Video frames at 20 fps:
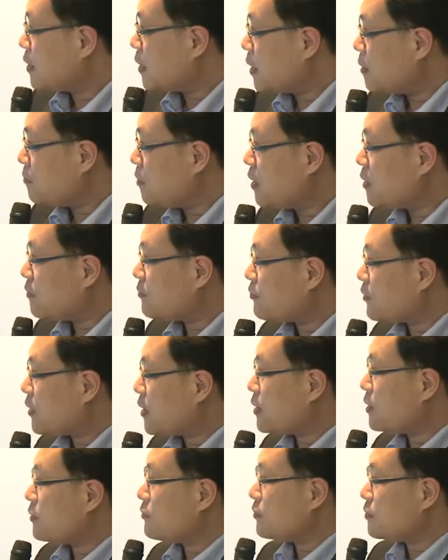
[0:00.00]
And we can
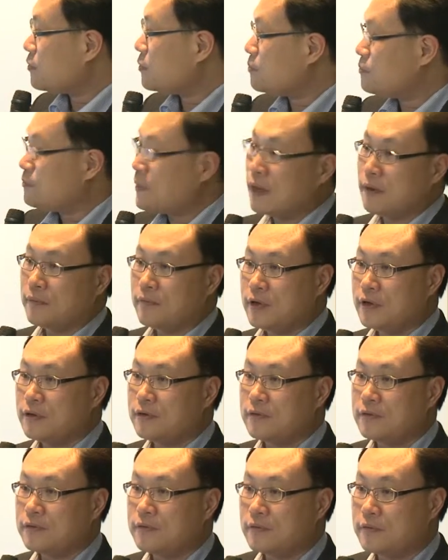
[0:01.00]
find from the map
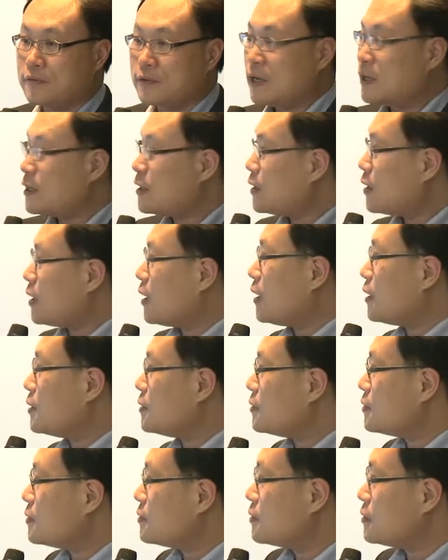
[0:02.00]
view where are
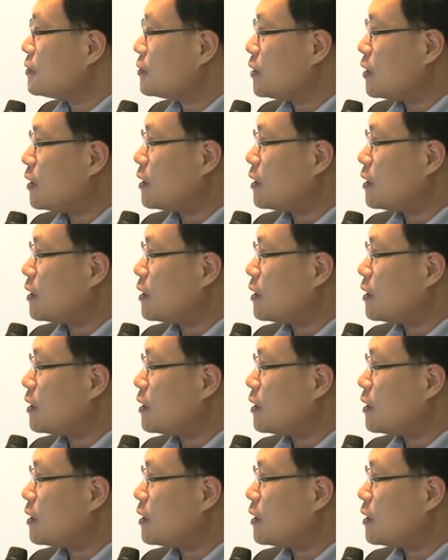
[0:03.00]
the